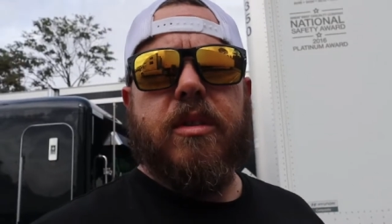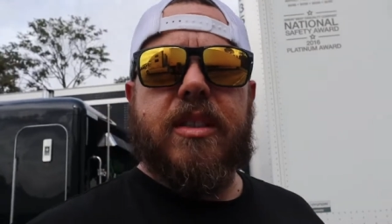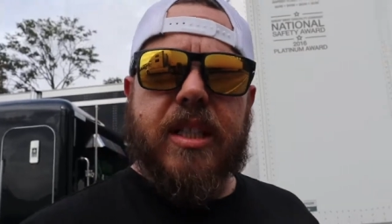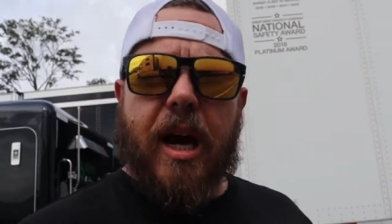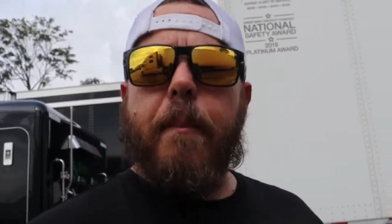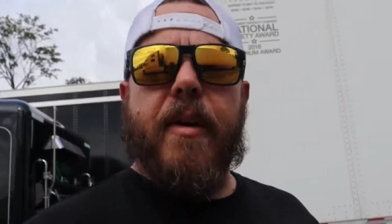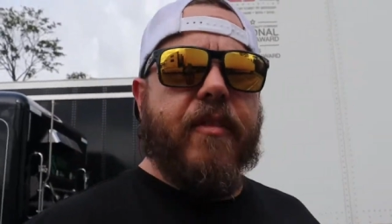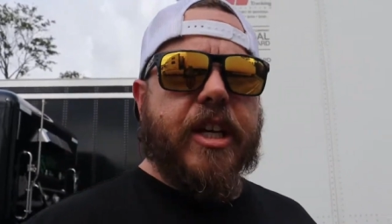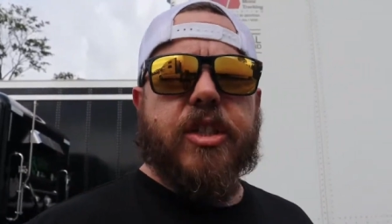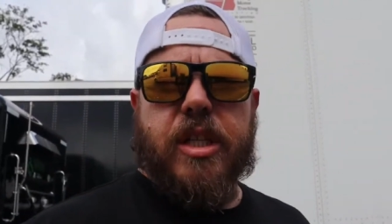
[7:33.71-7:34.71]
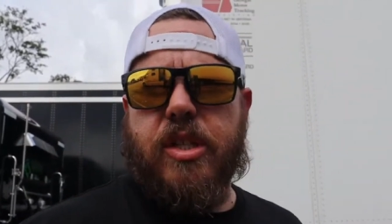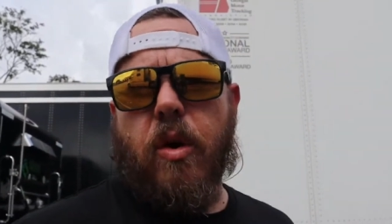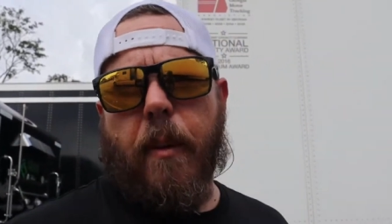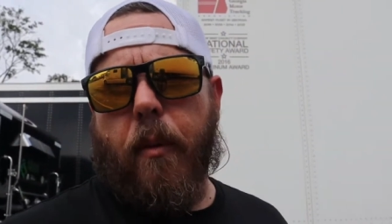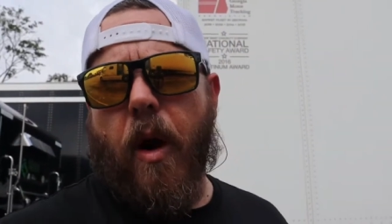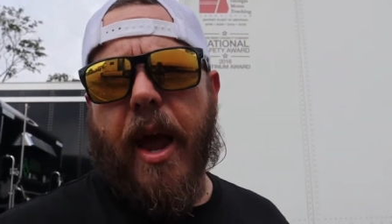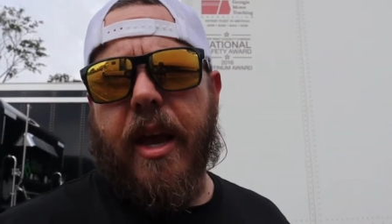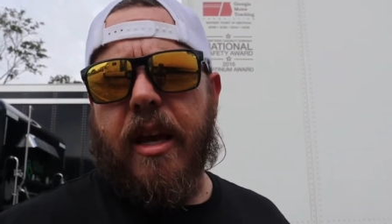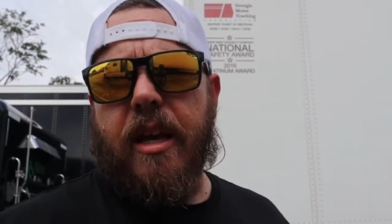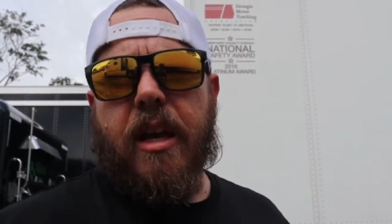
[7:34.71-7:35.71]
Something eventually is going to break.
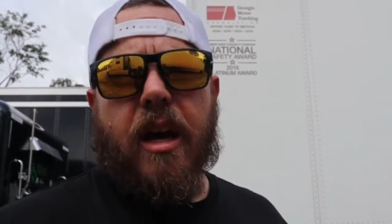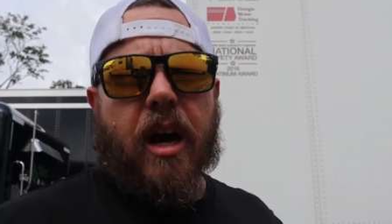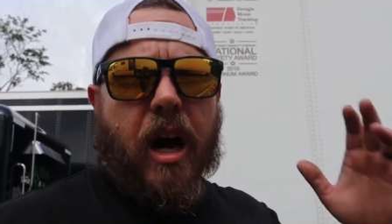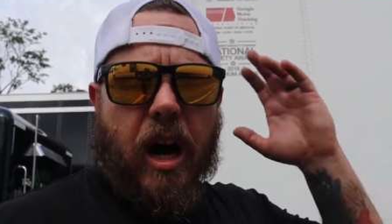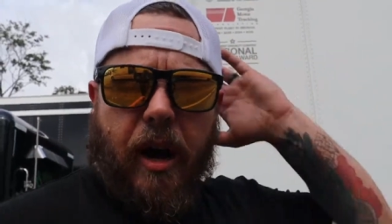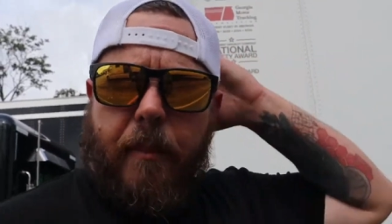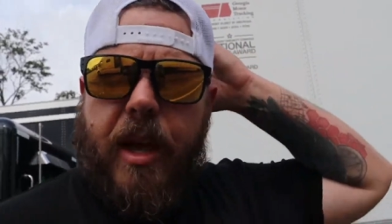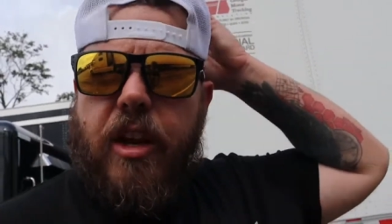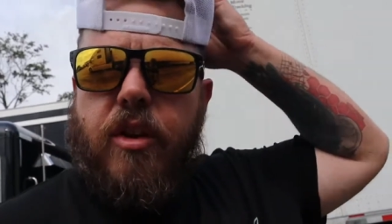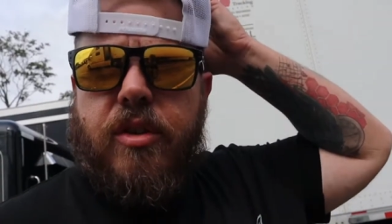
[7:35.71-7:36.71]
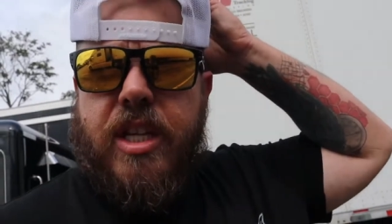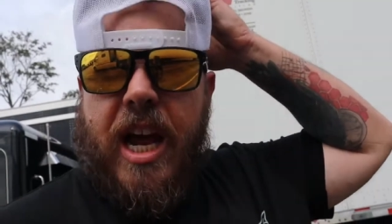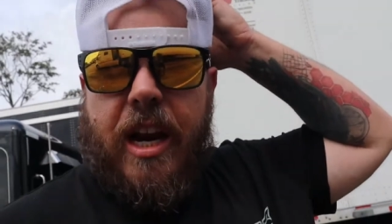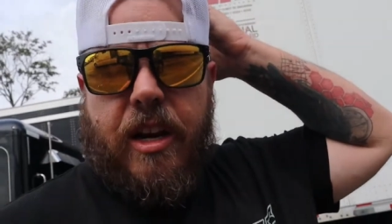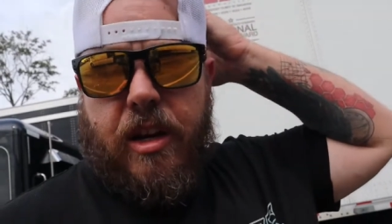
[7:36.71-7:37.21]
Um, and you just got to